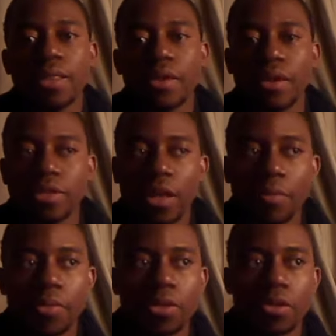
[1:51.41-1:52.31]
Now
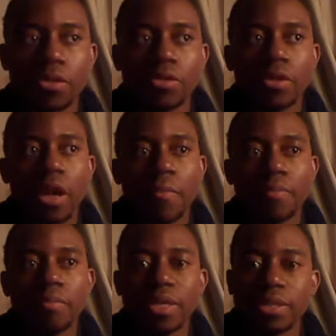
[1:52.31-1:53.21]
examples include
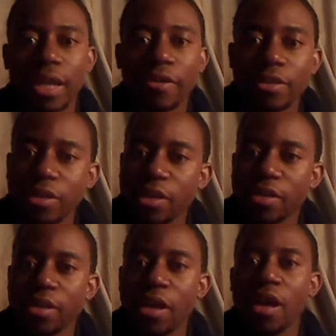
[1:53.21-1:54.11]
um, beta-carotene,